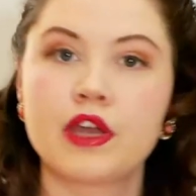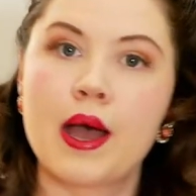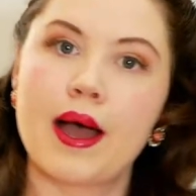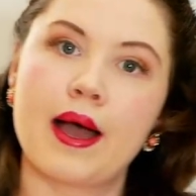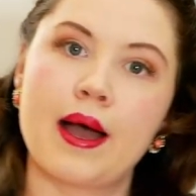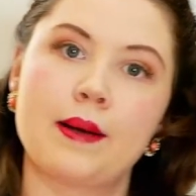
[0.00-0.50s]

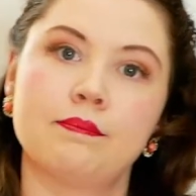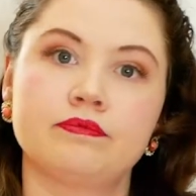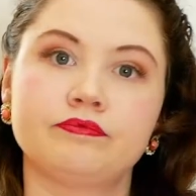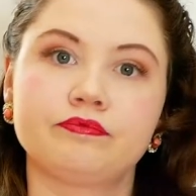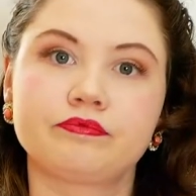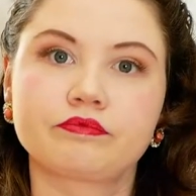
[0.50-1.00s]
Um,
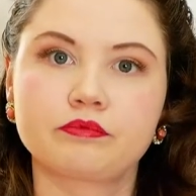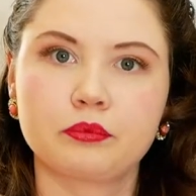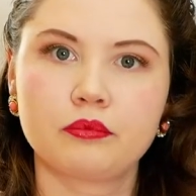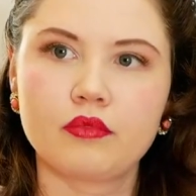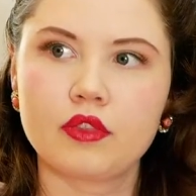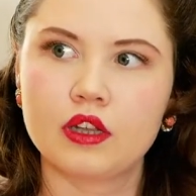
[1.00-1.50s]

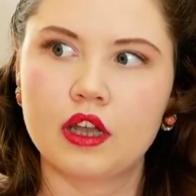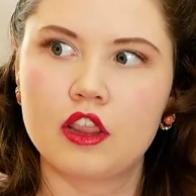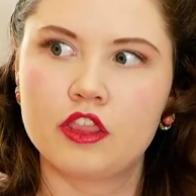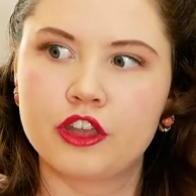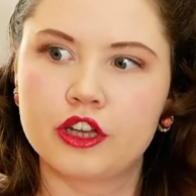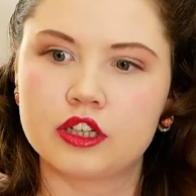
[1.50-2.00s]

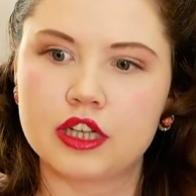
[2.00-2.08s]
that